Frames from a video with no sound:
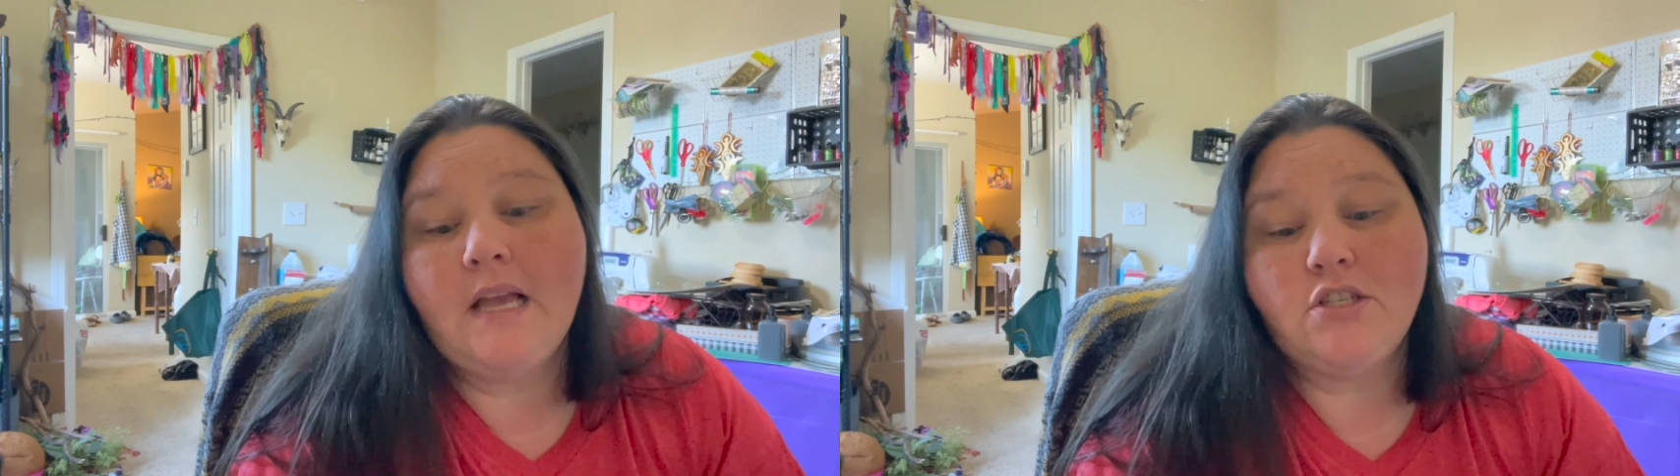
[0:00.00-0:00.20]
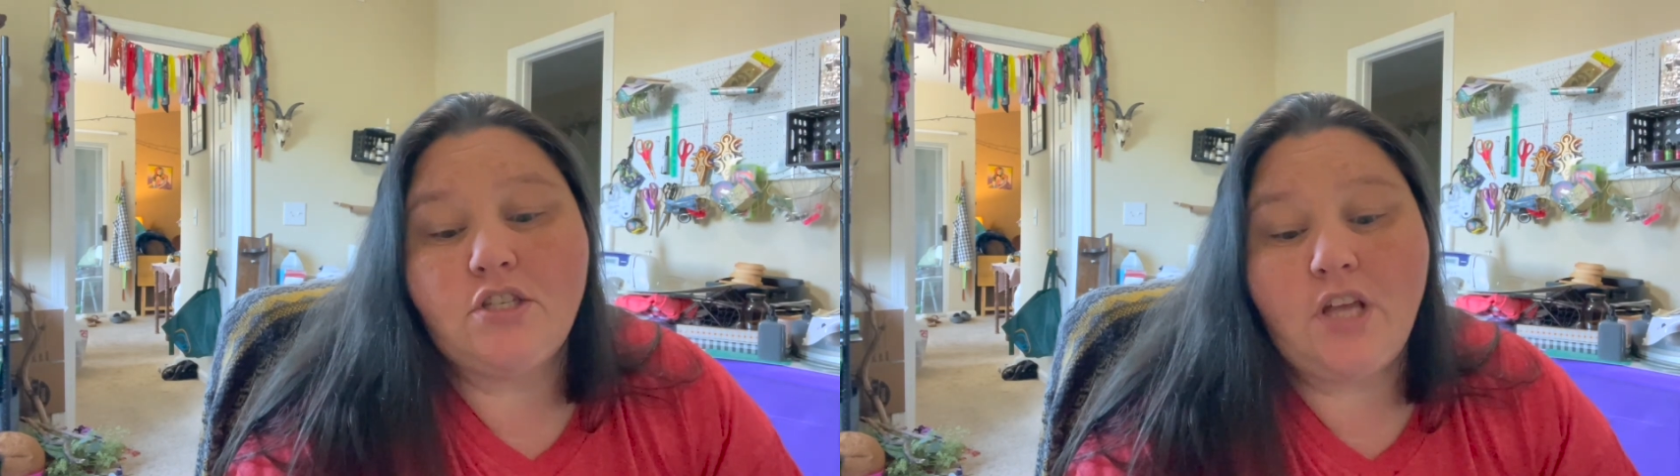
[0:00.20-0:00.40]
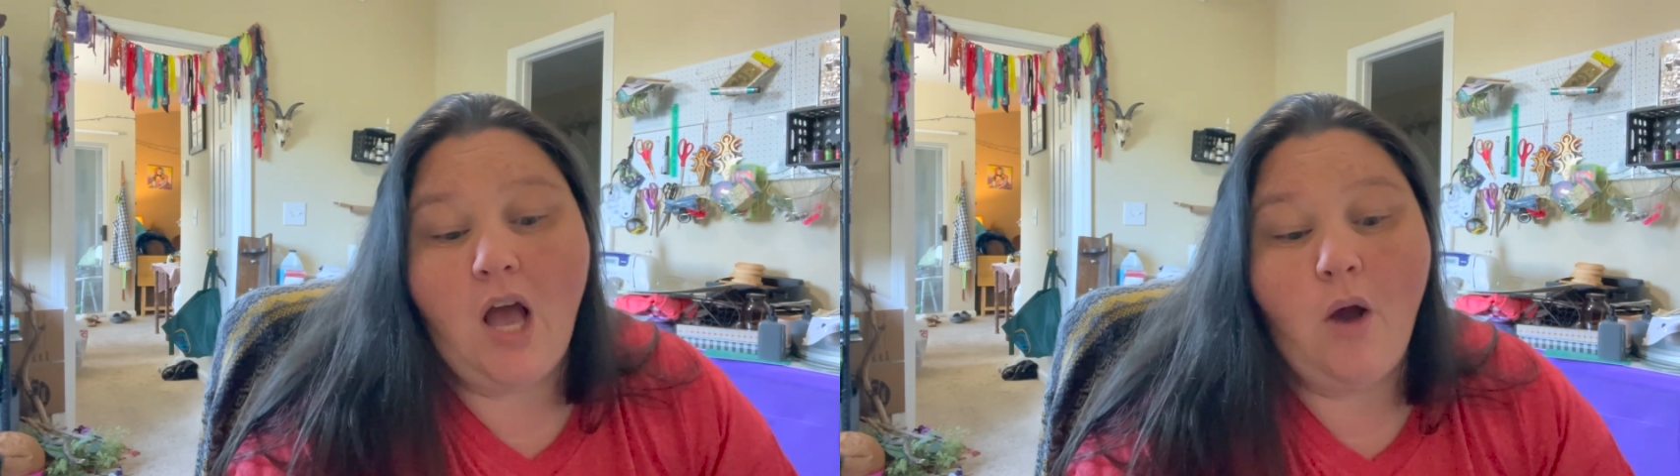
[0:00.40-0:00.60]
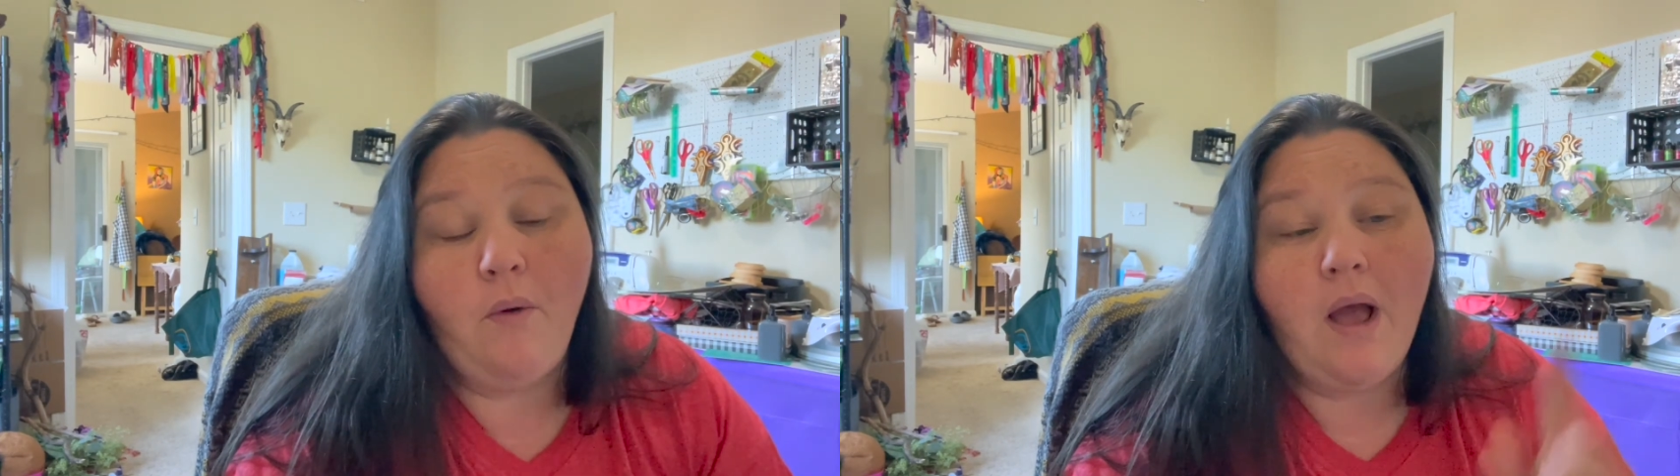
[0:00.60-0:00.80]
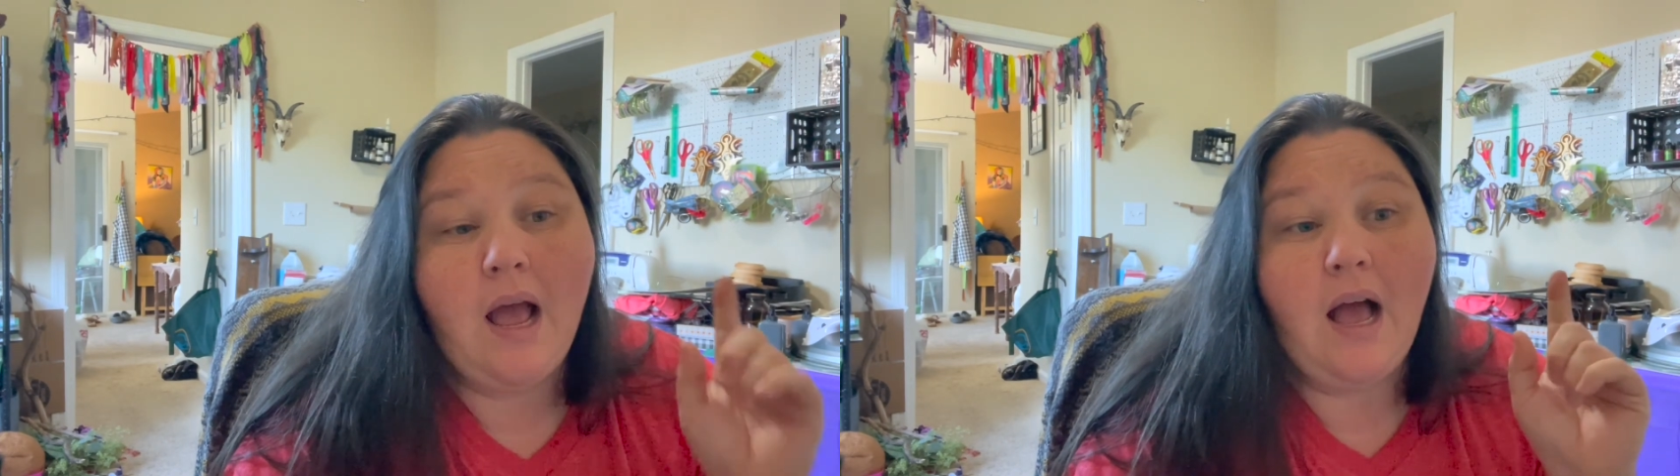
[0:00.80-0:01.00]

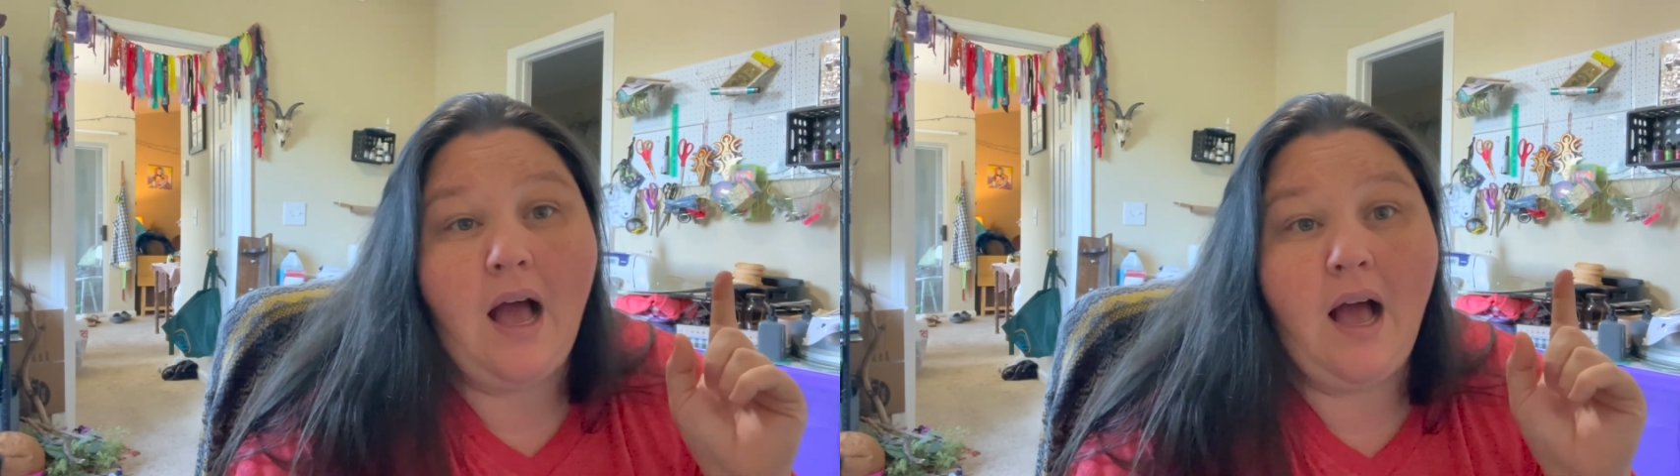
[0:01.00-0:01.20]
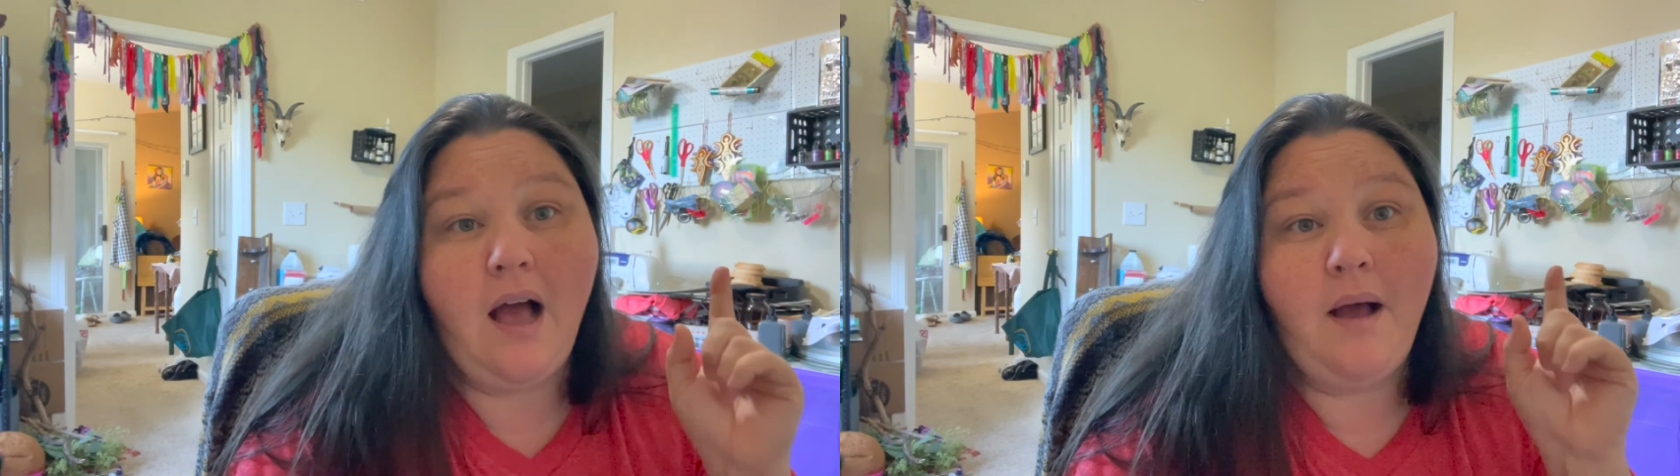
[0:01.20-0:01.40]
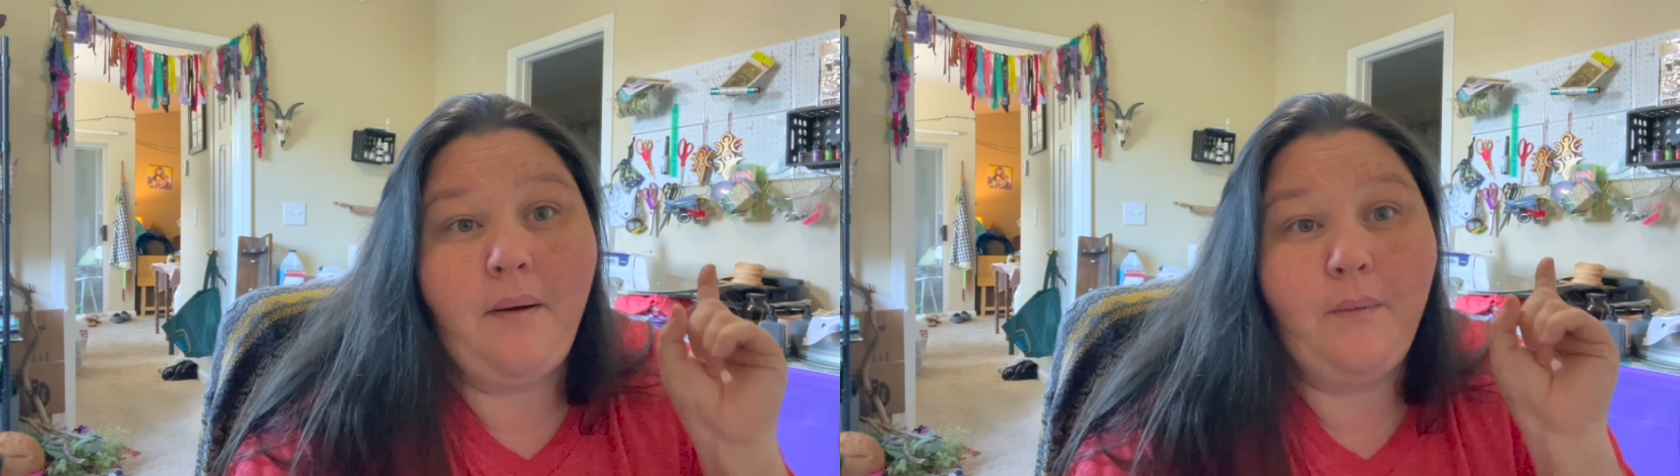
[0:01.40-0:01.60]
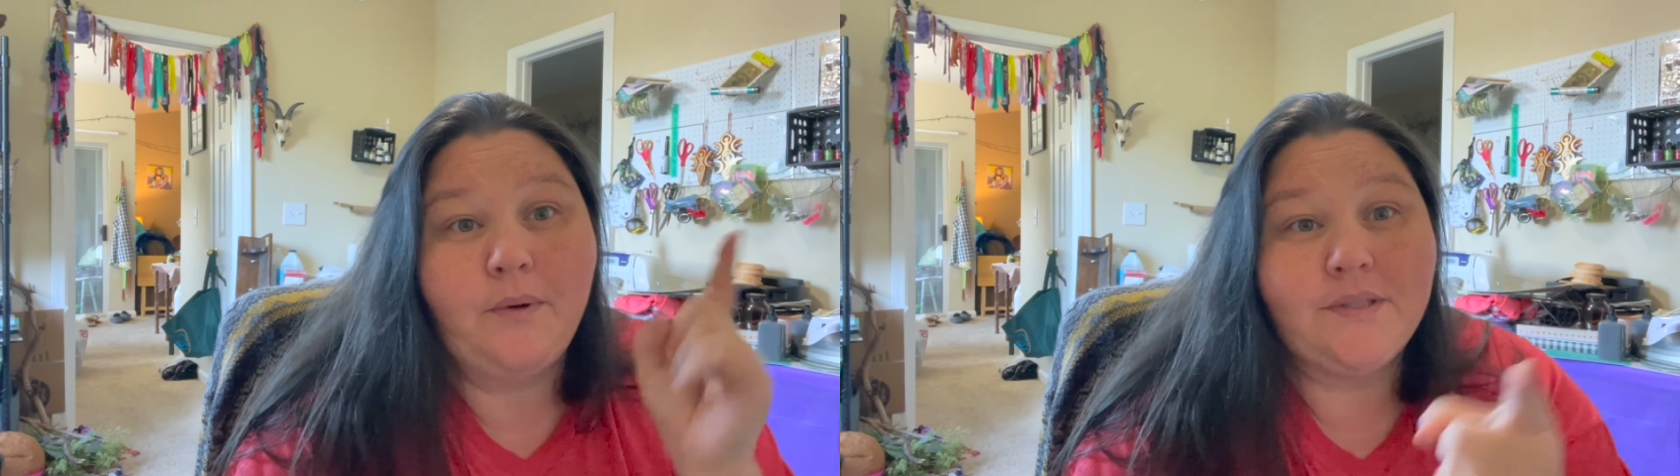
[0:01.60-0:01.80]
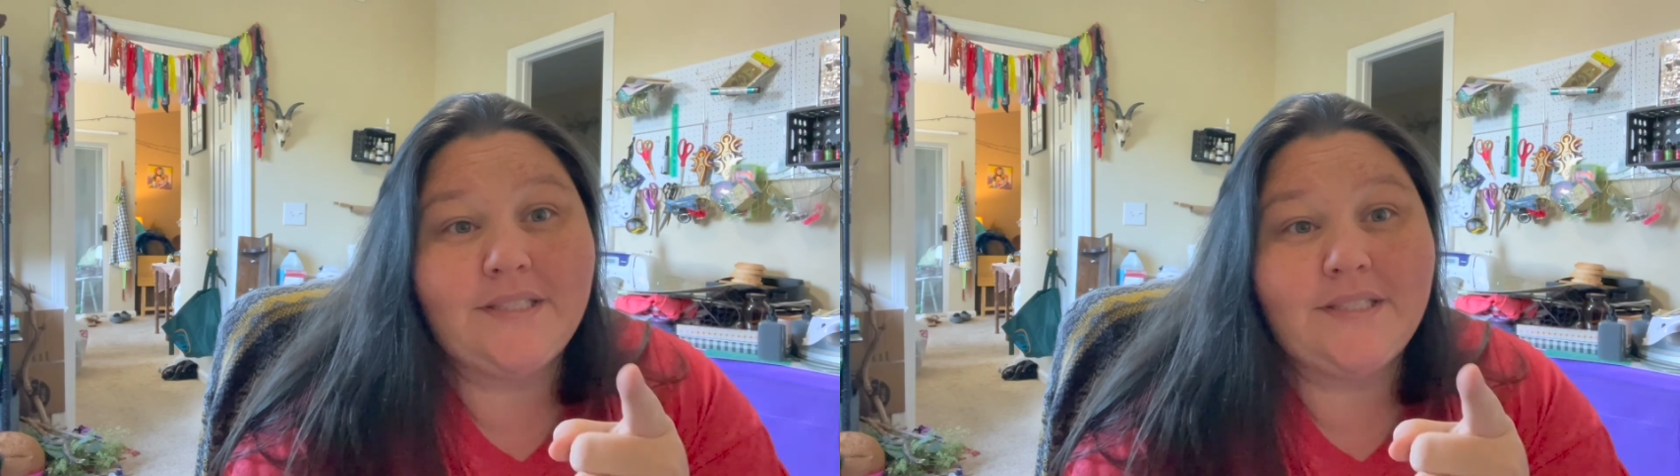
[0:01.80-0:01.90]
So we'll